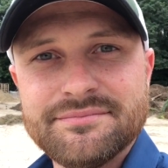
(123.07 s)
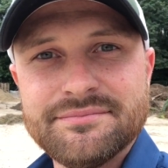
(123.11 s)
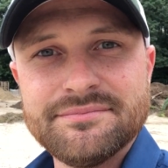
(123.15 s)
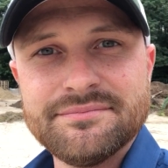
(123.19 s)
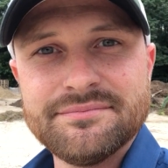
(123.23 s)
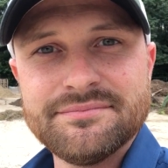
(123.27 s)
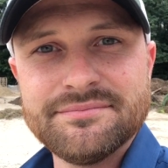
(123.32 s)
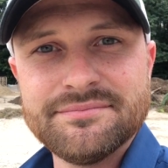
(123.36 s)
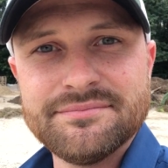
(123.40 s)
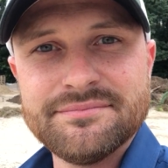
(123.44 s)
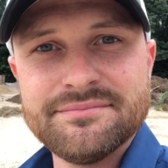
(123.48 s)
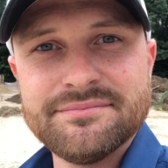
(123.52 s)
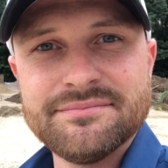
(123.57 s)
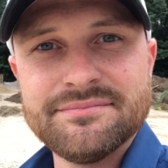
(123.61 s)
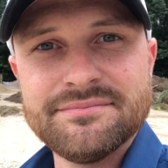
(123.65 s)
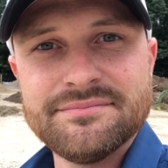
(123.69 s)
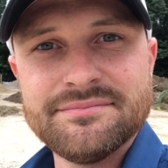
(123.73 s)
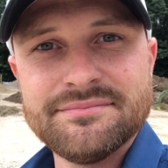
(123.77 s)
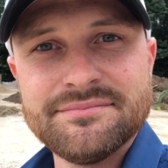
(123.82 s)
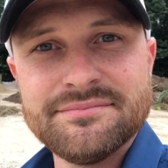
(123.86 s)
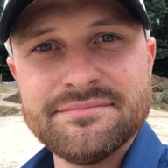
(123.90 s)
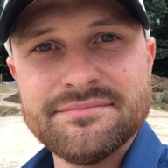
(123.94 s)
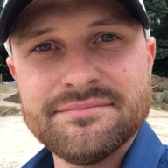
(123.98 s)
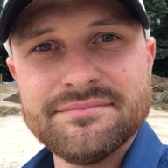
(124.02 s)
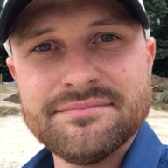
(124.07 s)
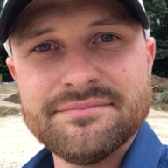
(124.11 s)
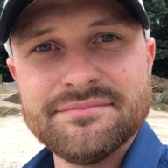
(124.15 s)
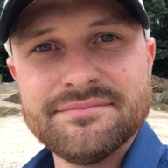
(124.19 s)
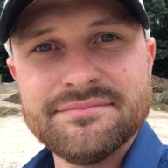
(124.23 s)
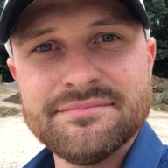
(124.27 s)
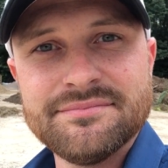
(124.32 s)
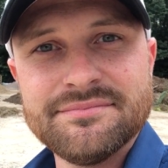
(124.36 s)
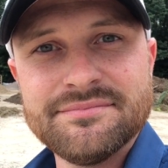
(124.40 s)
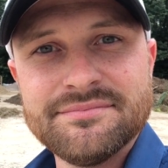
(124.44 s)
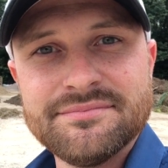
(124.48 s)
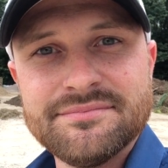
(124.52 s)

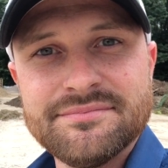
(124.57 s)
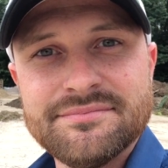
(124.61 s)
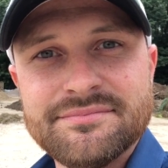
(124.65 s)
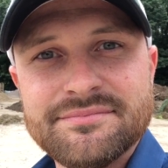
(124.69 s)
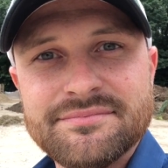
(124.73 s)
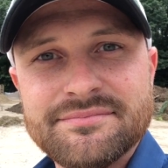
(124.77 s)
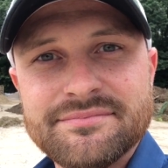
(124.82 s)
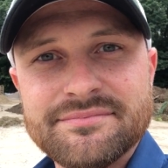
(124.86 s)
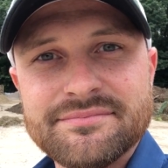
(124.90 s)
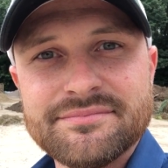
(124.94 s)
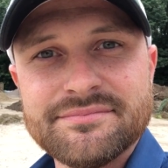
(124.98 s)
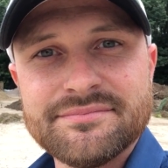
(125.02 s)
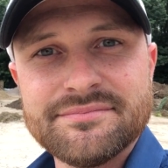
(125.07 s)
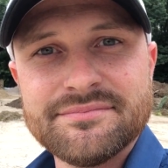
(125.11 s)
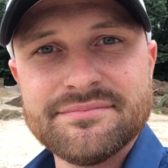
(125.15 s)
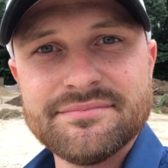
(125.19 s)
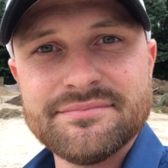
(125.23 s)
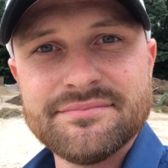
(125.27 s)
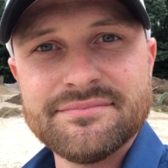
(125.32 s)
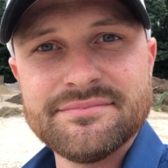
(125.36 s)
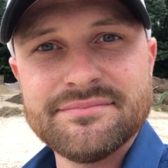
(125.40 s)
No one is speaking in this clip.